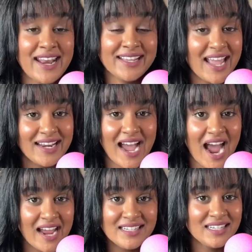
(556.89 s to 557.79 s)
And again,
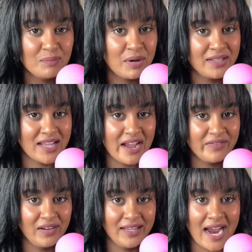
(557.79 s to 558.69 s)
I didn't put in the
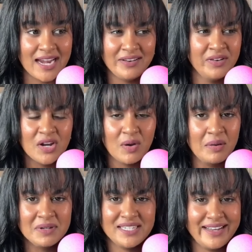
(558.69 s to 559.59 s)
effort. Like, I didn't even know he
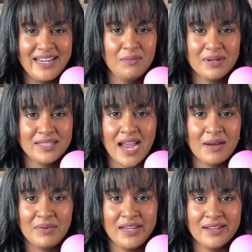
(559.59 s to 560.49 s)
was standing
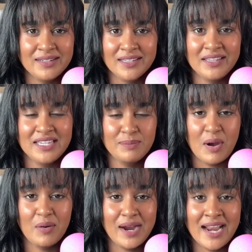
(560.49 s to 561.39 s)
beside me until he spoke.